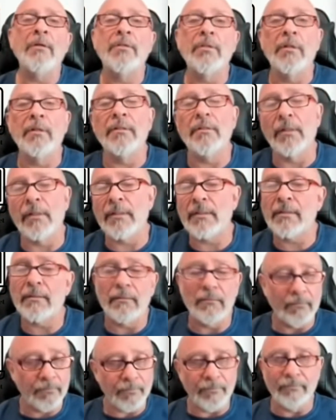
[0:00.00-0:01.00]
That's just people who
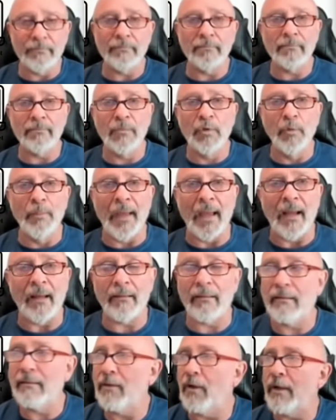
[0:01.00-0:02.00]
want you to just
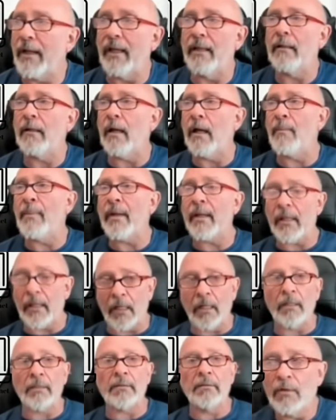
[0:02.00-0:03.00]
do math.
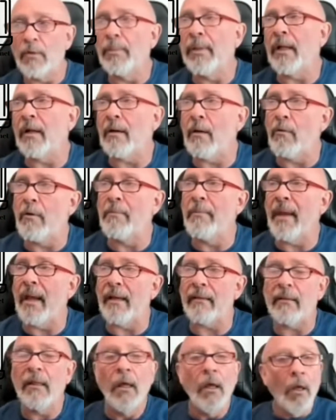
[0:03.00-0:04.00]
Okay. I'm not here
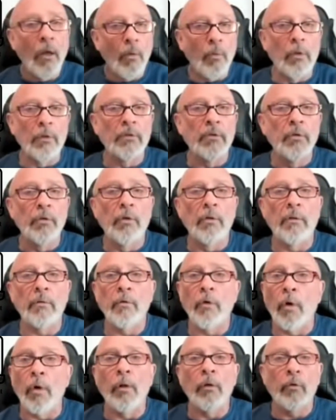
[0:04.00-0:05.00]
to play around with math.
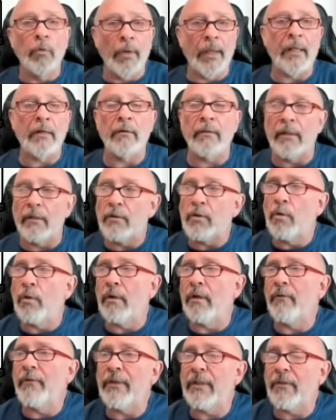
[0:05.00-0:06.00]
We'll do no
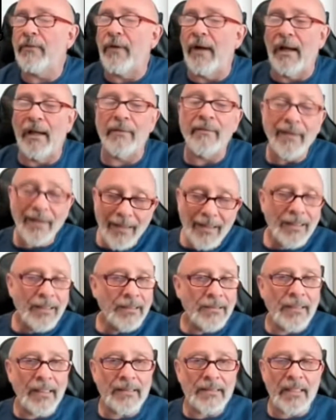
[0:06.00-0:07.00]
greater than
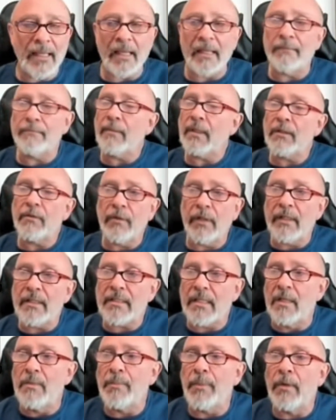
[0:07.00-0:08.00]
255. And
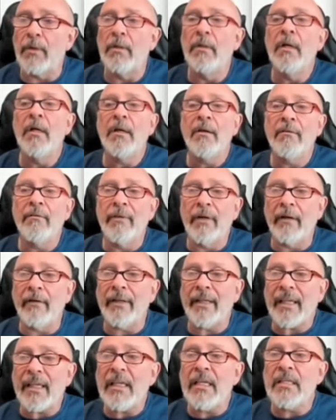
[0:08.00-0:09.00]
that's it. It's very
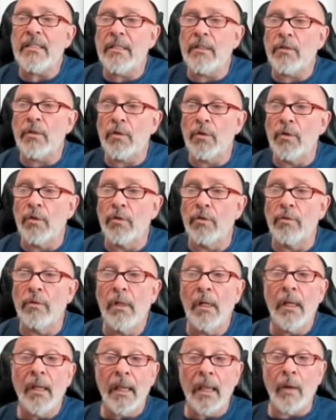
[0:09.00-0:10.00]
simple, very
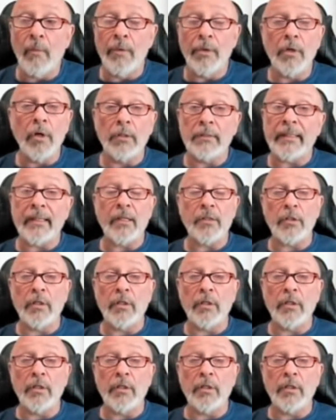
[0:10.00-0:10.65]
easy to do.